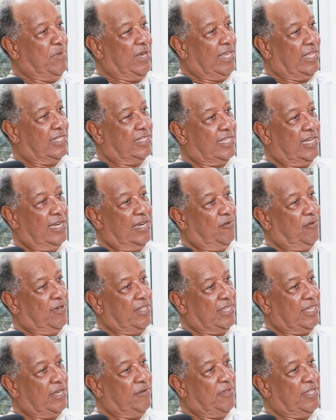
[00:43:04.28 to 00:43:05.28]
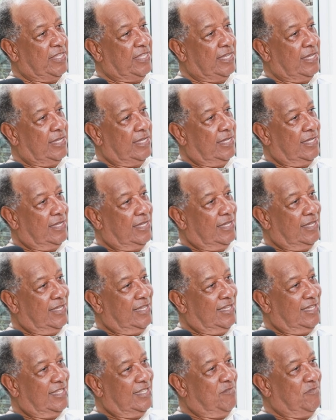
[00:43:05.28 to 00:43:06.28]
Manyathela was 17. You
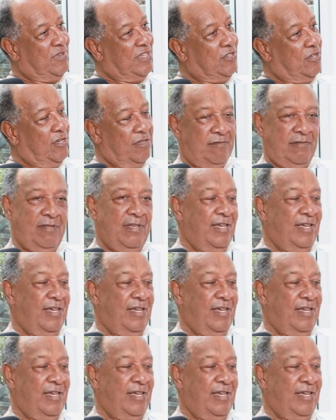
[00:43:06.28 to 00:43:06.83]
could see this.